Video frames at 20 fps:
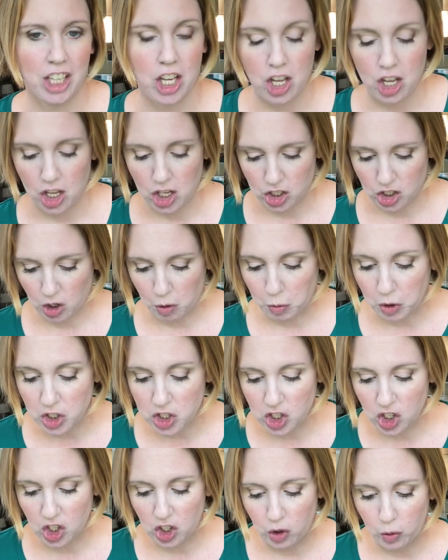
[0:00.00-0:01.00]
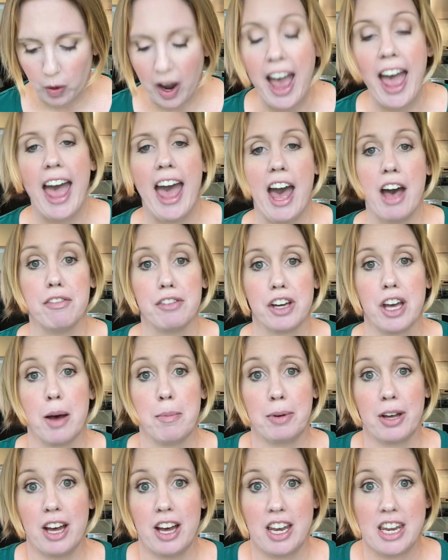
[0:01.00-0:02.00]
So we'll do 1 cup
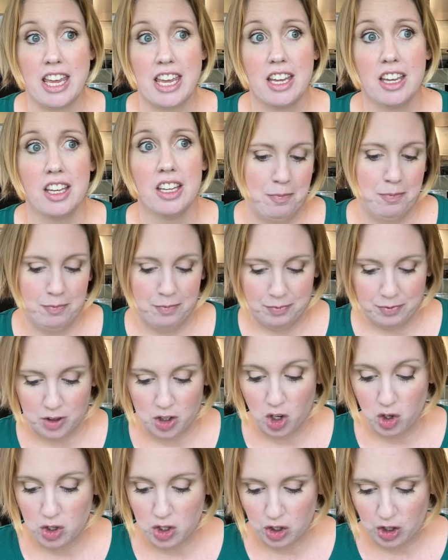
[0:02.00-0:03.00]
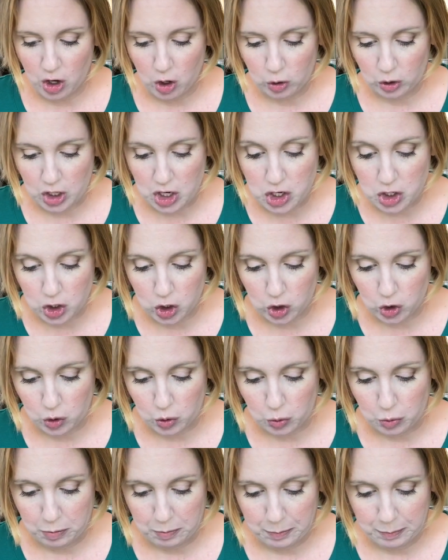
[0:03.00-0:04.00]
of honey. Those are the only two,
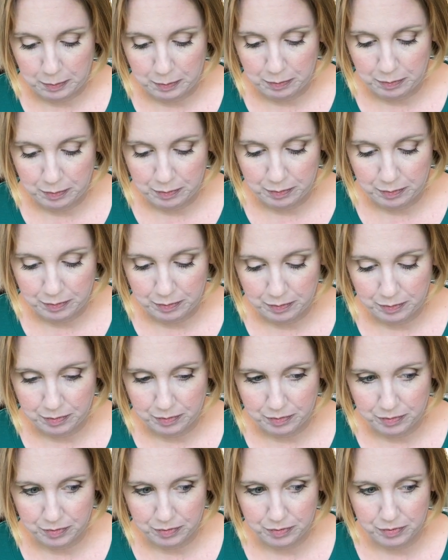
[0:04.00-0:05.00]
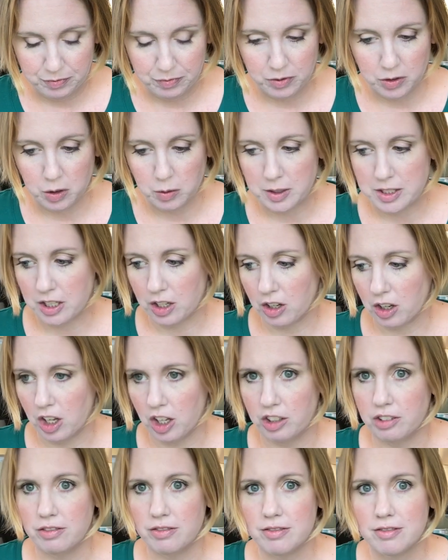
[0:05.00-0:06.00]
what's it called?
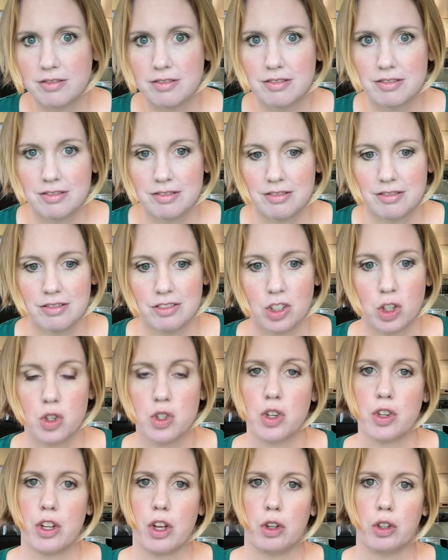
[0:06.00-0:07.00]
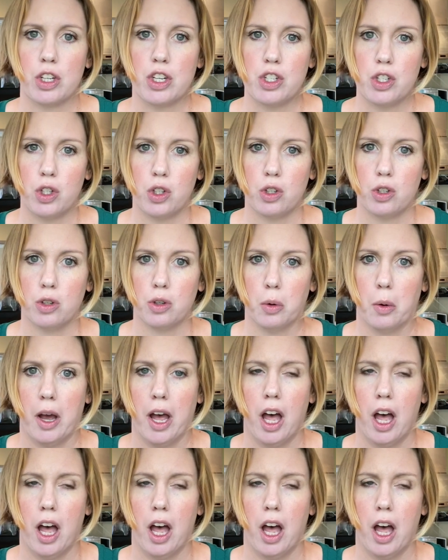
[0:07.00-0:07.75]
Those are the only two,